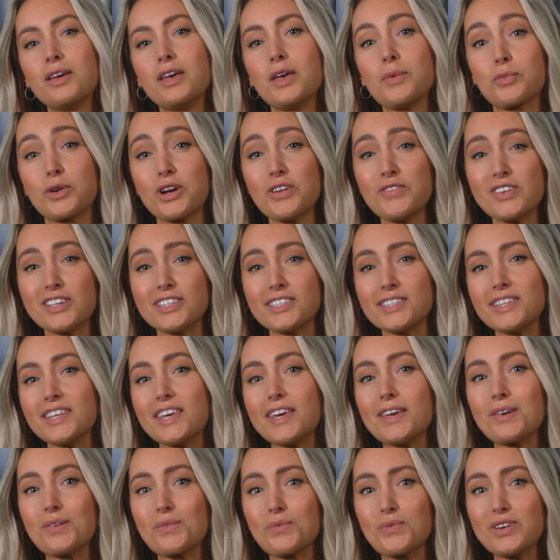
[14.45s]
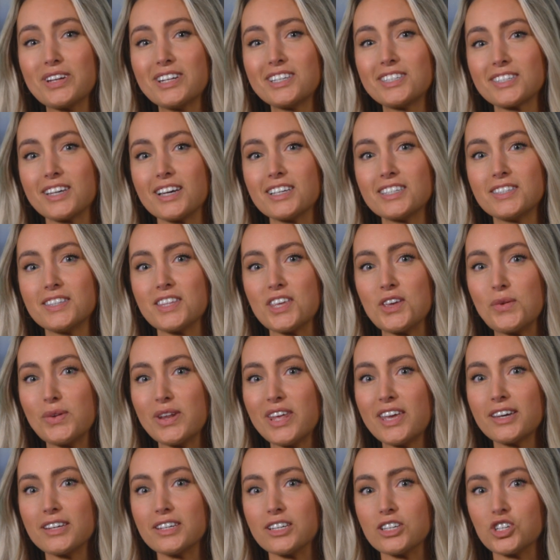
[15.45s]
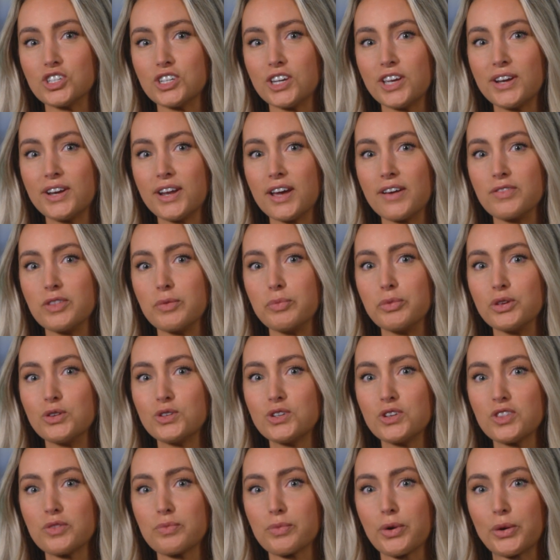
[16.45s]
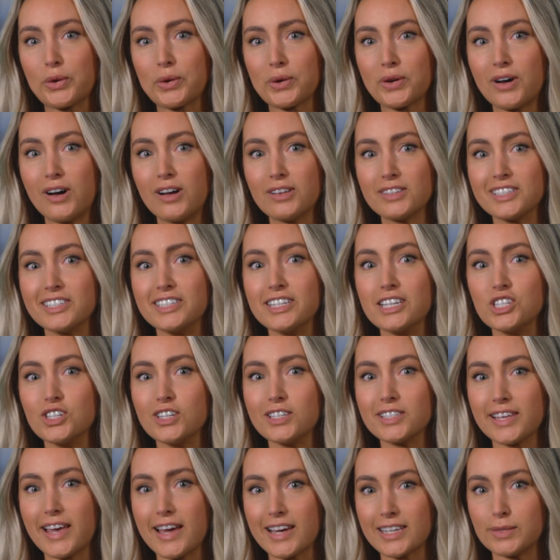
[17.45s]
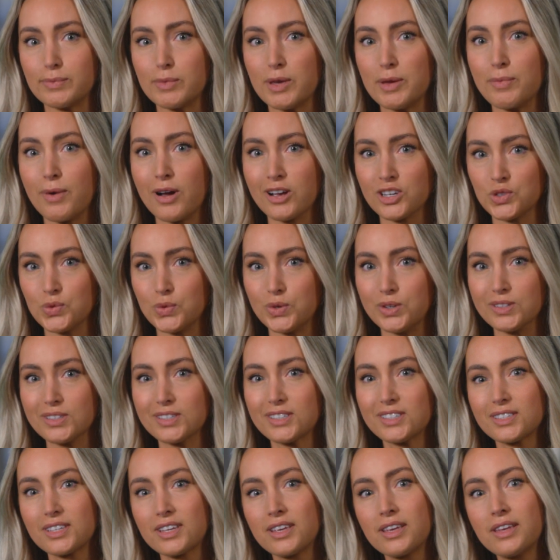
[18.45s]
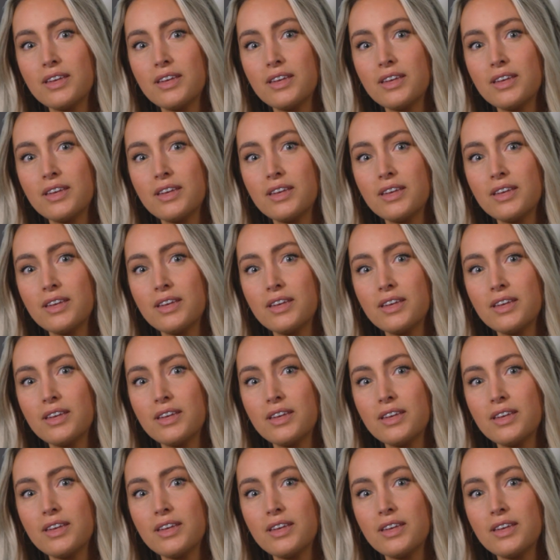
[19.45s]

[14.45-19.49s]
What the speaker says: Previously, we discussed the unique addition of the Bluetooth protocol to Digi's XBee modules.